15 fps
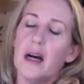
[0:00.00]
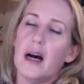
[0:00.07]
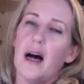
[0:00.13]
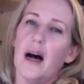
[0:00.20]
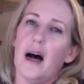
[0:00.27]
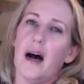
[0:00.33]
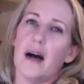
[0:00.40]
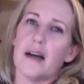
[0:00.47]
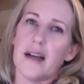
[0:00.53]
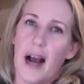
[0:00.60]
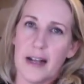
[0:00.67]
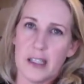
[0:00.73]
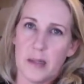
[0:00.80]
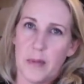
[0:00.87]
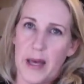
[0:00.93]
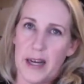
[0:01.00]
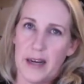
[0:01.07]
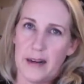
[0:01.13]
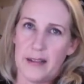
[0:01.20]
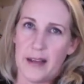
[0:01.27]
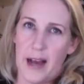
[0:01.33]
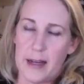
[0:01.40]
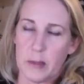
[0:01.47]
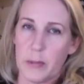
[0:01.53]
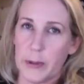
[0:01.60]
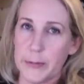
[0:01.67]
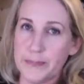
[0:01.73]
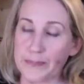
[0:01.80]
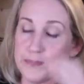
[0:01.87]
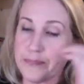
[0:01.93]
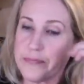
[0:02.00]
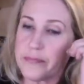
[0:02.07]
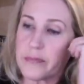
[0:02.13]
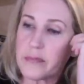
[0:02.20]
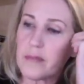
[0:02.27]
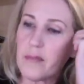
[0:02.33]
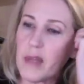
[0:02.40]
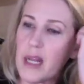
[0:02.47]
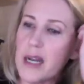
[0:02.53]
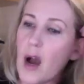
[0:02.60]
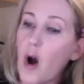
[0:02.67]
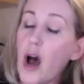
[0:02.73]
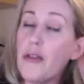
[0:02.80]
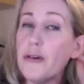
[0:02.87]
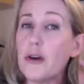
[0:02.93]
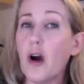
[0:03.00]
constipated in the hospital. Now, other